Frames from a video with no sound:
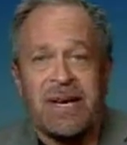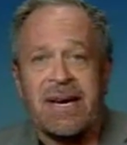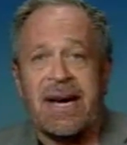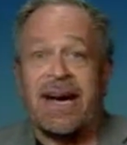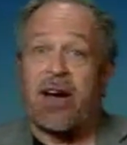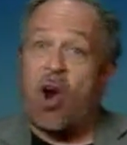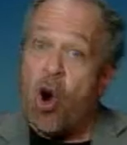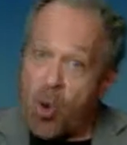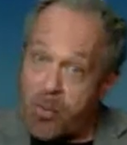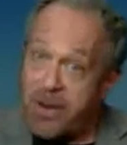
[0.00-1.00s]
I
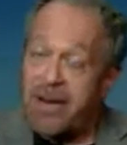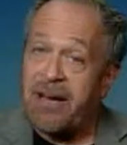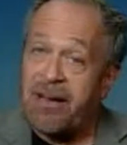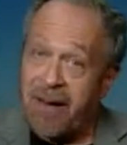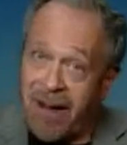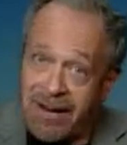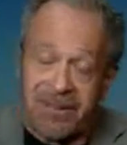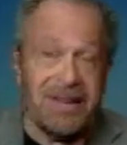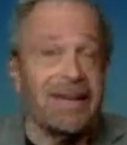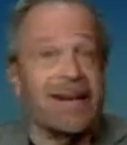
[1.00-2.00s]
hope not
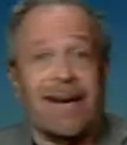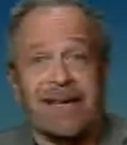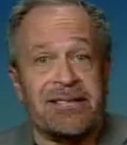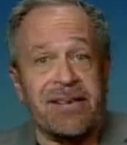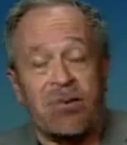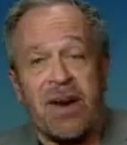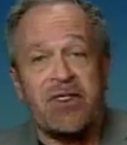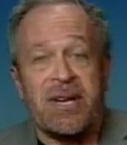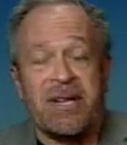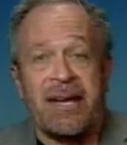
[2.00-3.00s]
actually
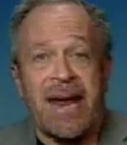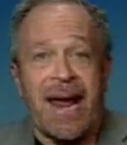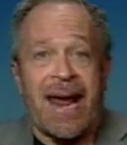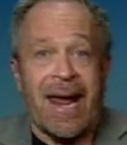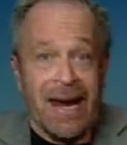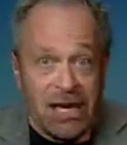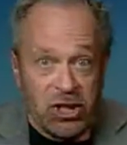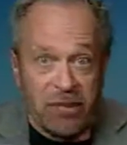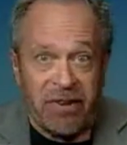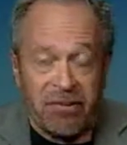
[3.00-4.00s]
raising the age
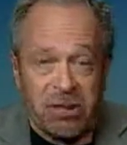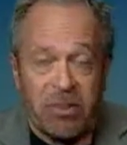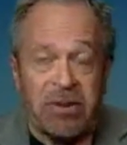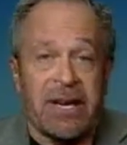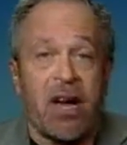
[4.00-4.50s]
of eligibility.